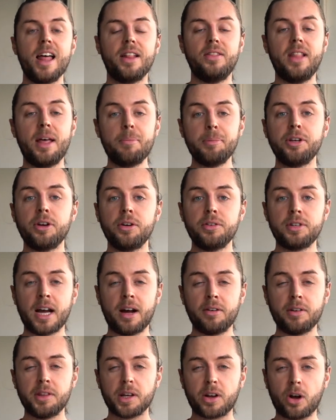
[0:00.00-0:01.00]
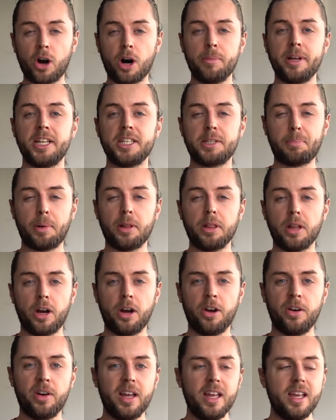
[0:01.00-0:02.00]
Let me know down in the comments
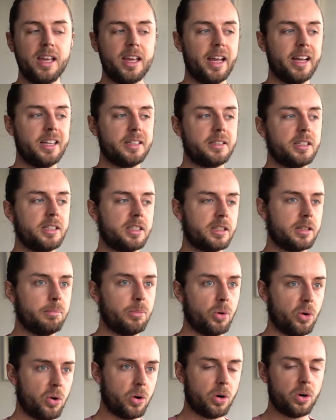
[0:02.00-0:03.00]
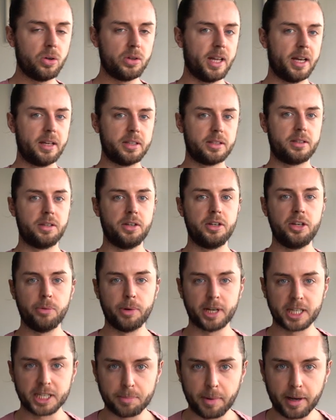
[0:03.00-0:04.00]
below, is this more or less than you
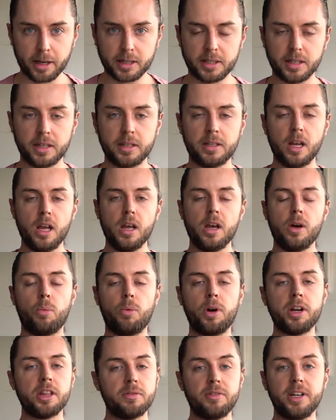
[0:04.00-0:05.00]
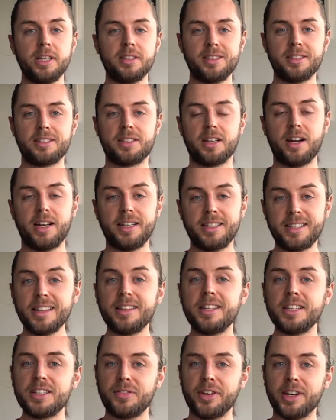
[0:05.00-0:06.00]
expected? One of the reasons that I did
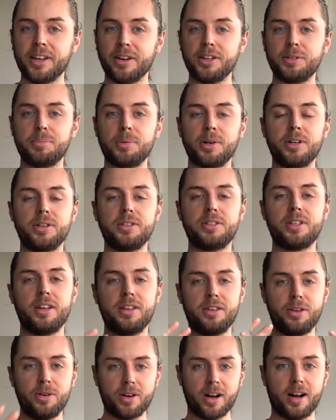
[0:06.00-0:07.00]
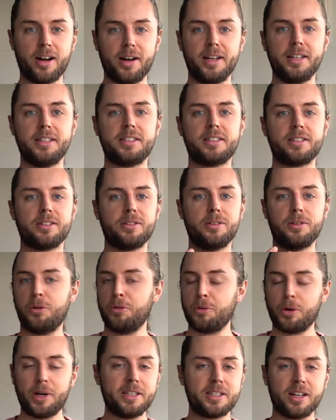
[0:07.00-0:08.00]
this video is because you guys are
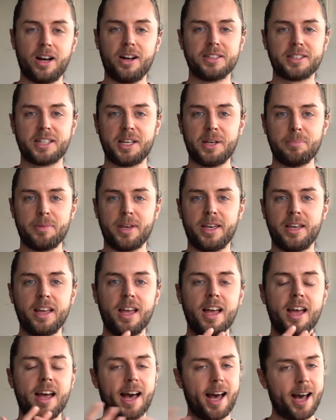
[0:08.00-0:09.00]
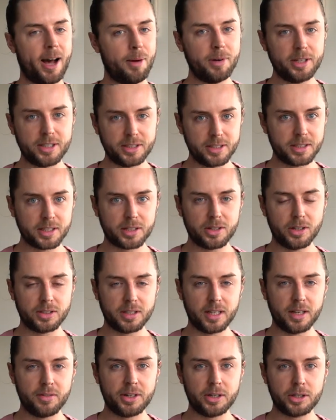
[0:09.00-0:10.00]
always asking me, how much does it cost
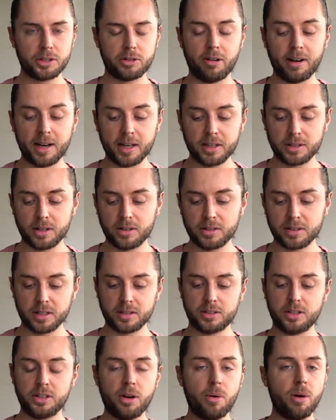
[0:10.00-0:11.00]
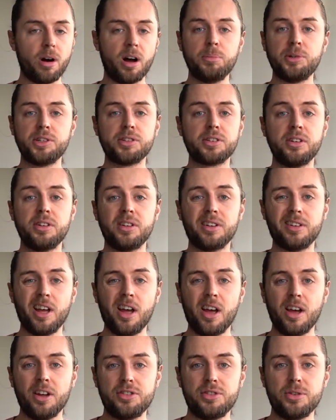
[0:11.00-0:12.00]
to live in Australia? So I was like, do you know what? I'm just gonna
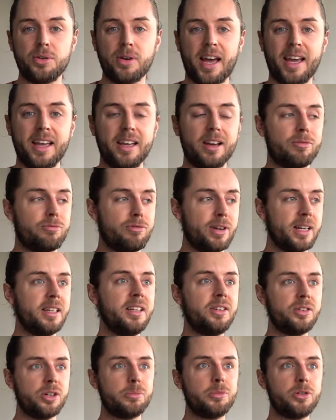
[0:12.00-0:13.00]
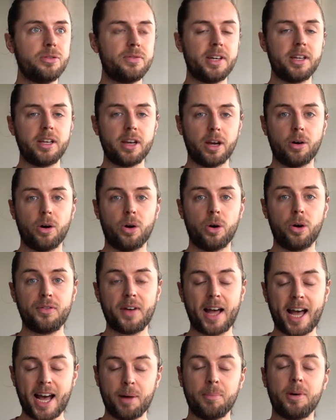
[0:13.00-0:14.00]
do a really normal video of
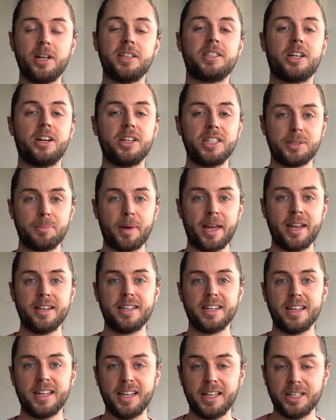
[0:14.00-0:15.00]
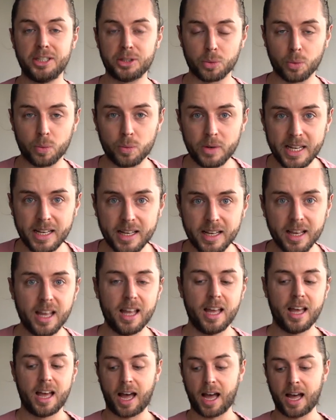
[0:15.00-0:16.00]
how much I spend each week.
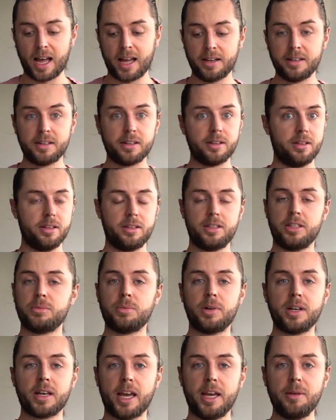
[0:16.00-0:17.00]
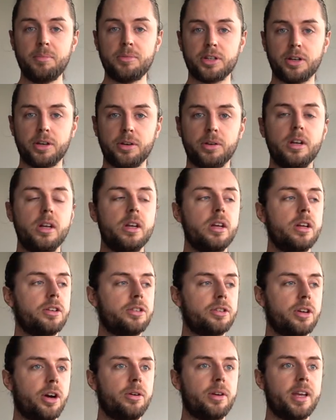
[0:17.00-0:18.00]
And this is what it came to.
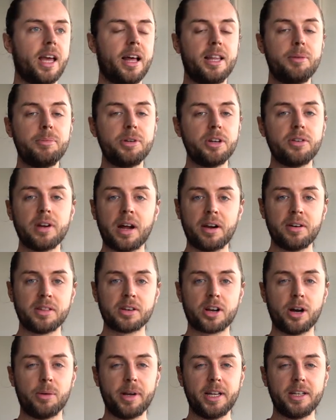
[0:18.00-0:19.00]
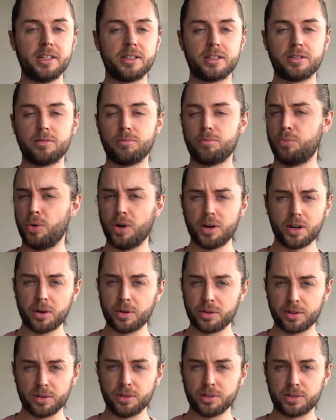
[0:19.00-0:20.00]
So yeah, let me know down in the comments, what are your
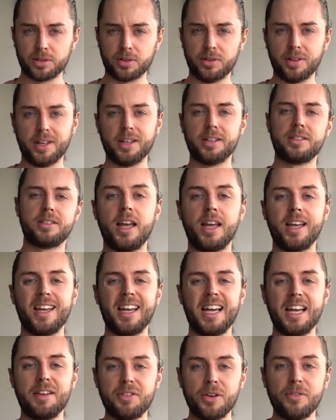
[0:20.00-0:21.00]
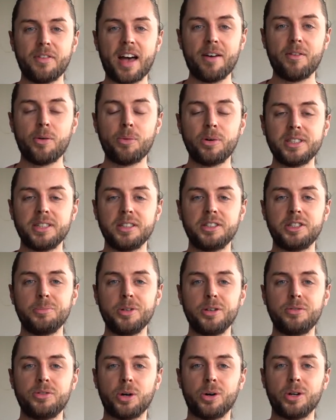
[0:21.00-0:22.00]
thoughts on this? If you've ever wanted to
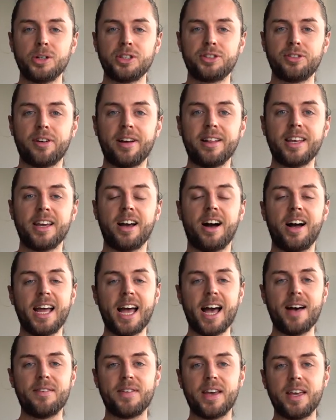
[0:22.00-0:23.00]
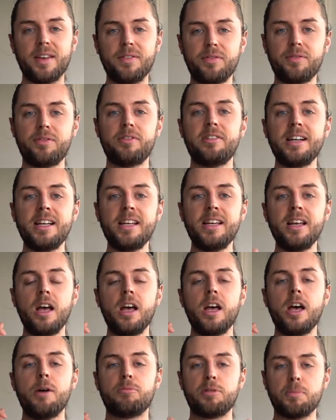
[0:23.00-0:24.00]
move to Australia, I have a free
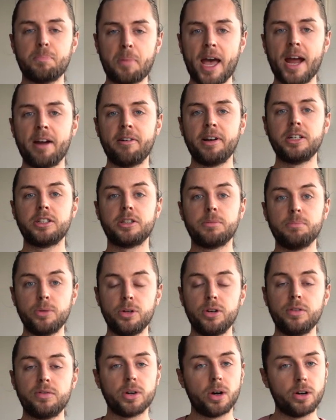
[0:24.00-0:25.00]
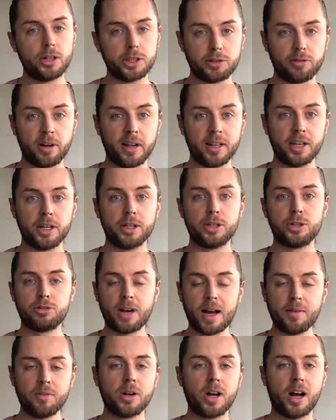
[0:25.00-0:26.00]
Preparing to Move to Australia
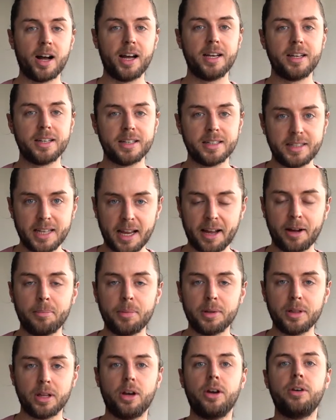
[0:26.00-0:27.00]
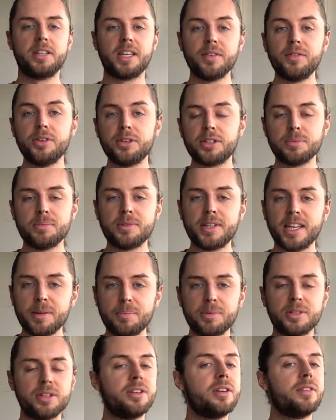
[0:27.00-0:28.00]
travel guide down below to give you some
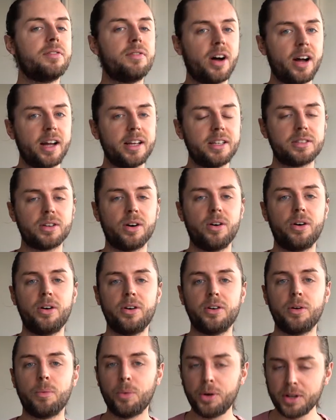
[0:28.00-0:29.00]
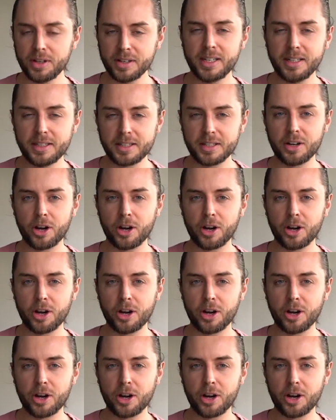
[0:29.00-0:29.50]
tips and advice on what you need to